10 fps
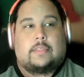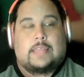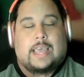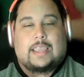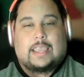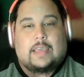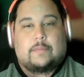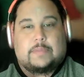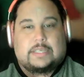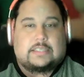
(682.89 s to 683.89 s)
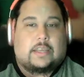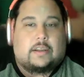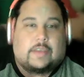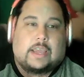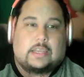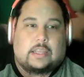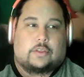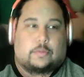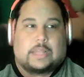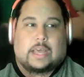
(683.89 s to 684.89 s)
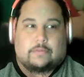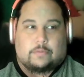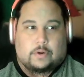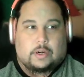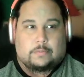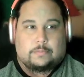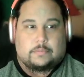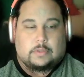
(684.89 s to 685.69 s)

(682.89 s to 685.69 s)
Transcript: That can't be said of any other platform.